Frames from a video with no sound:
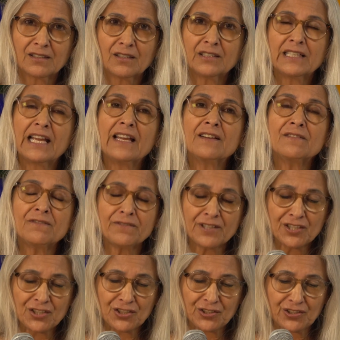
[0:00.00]
On
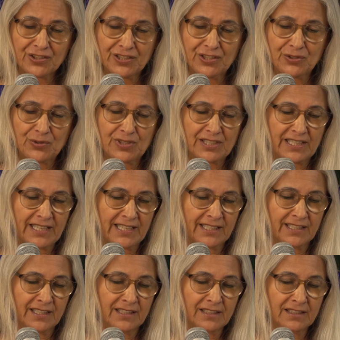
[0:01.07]
every journey you
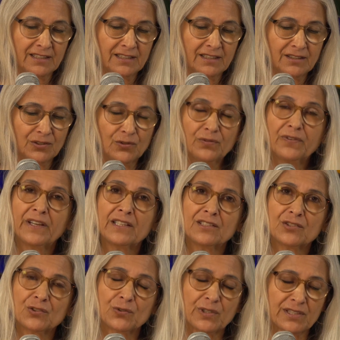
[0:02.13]
take, you
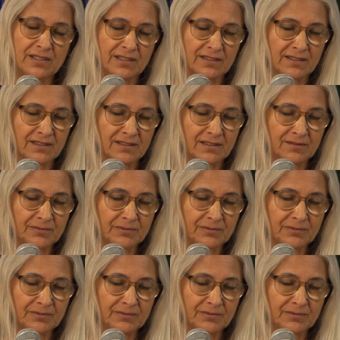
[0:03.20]
face choices.